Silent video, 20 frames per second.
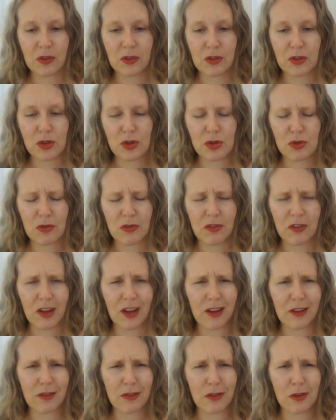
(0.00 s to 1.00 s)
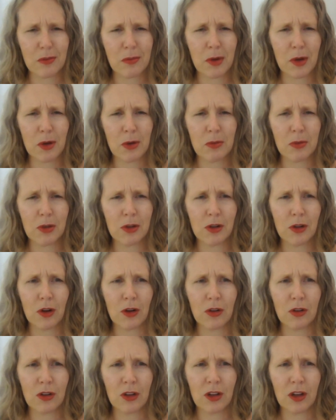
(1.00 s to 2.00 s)
just reflect for a moment
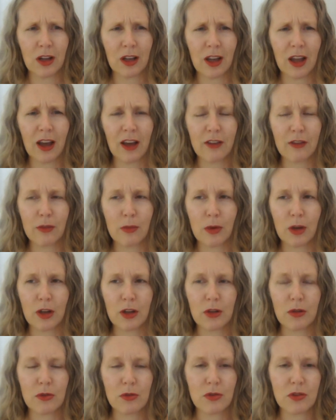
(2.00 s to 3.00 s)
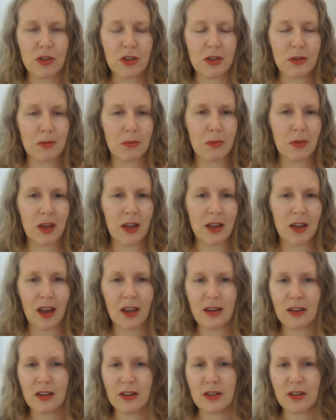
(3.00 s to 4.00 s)
on a life where you didn't make
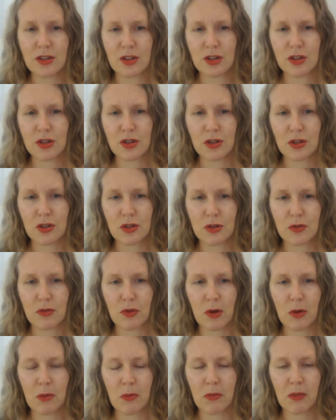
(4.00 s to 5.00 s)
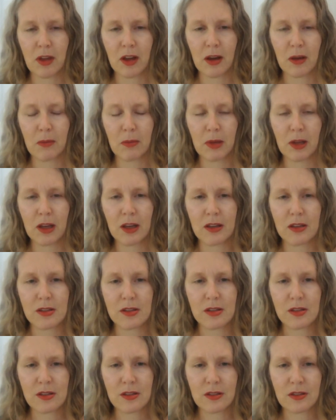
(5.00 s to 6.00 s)
any decisions from that
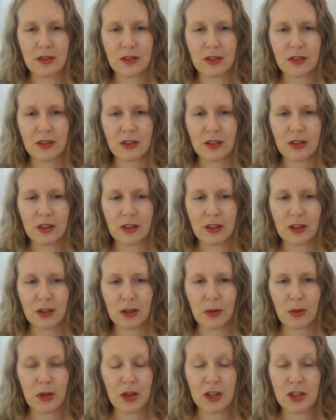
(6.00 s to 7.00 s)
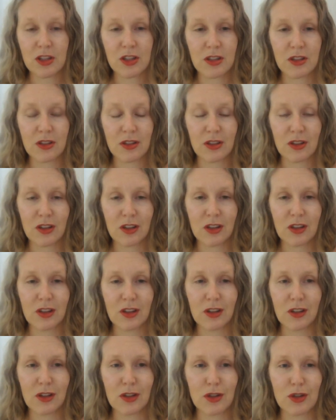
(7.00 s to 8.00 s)
place, where you didn't
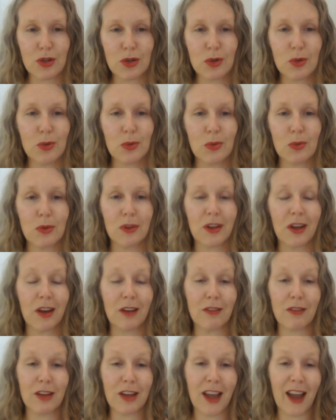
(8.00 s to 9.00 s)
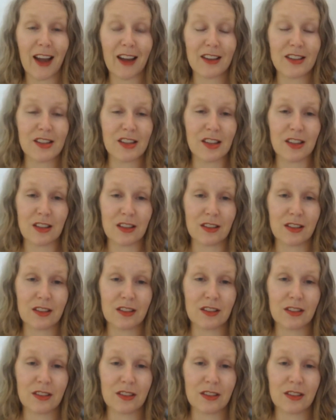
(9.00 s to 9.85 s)
do that reacting,